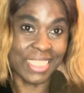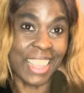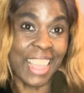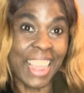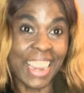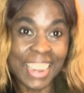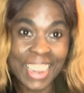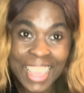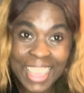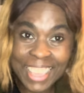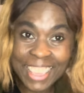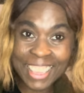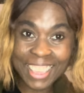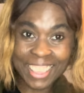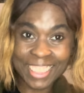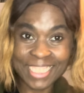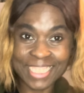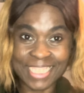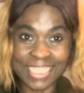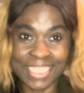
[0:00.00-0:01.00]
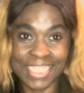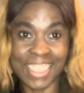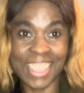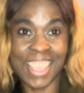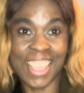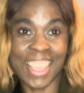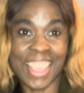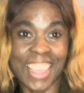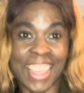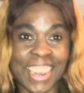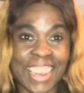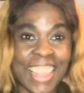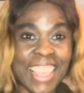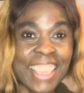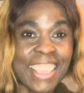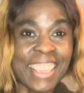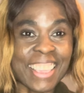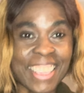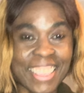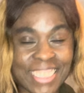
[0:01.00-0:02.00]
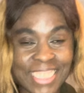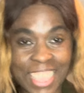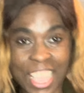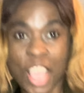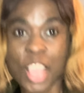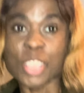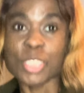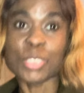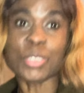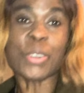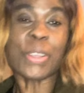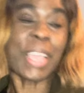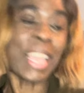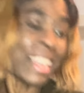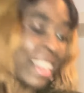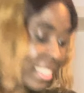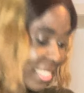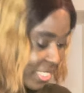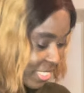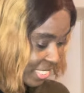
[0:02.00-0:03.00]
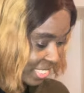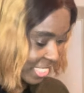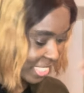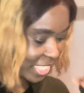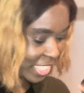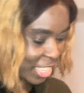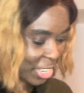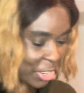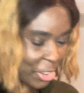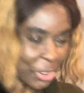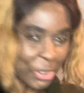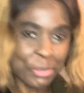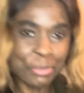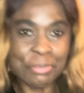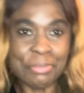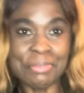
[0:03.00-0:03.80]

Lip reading: I like it. So okay, let's continue,